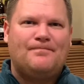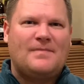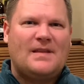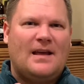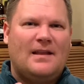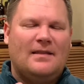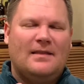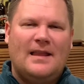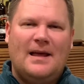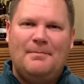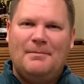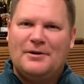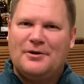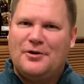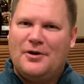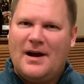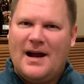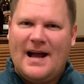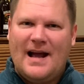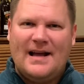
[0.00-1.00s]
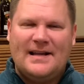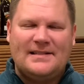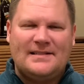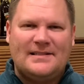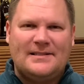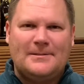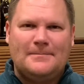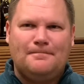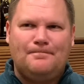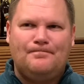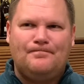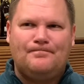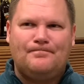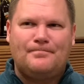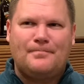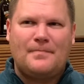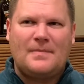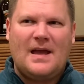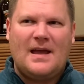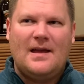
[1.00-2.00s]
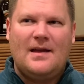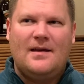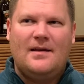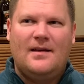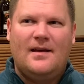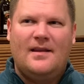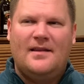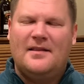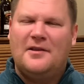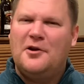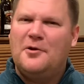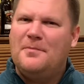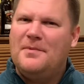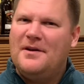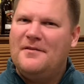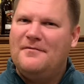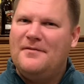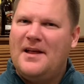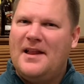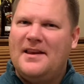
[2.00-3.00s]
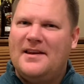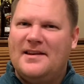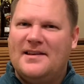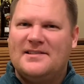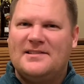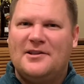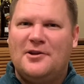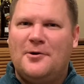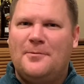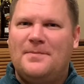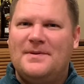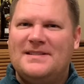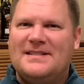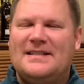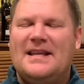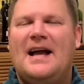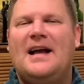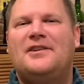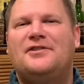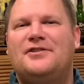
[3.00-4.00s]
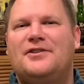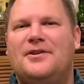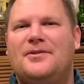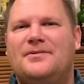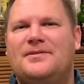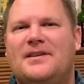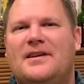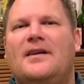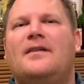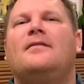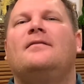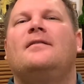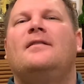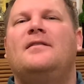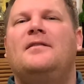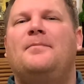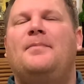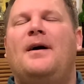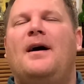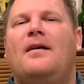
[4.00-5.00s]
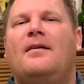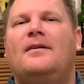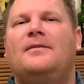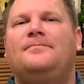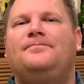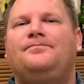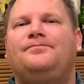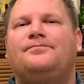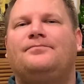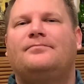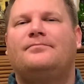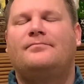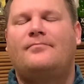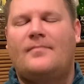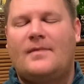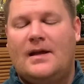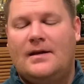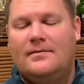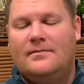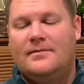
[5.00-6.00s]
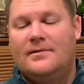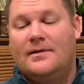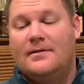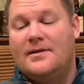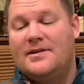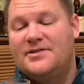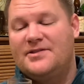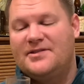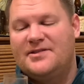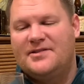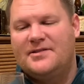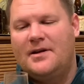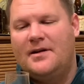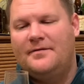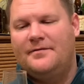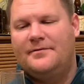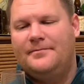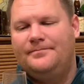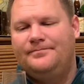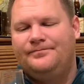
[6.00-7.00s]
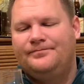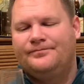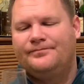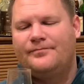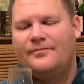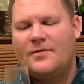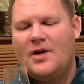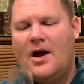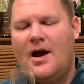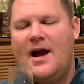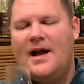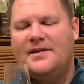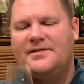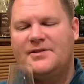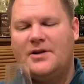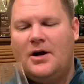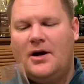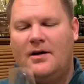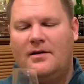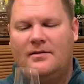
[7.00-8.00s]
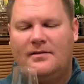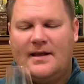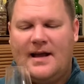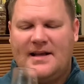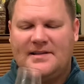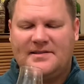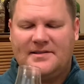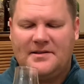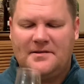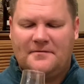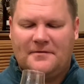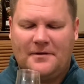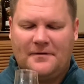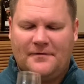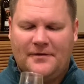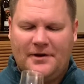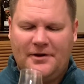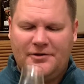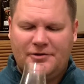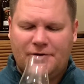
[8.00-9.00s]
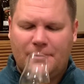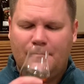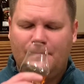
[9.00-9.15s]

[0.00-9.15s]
lemongrass, and a little bit of nuttiness, a little pistachios there in the palate. Delicious stuff. All right, so lastly for the finish.